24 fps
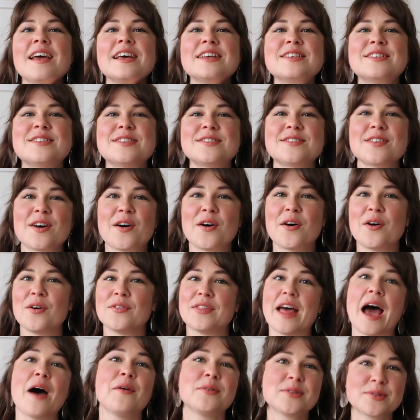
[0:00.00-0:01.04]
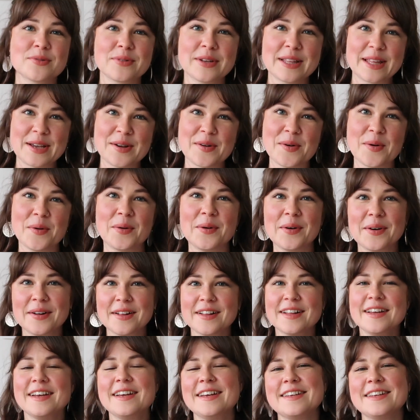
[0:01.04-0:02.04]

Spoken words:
so that was really cool.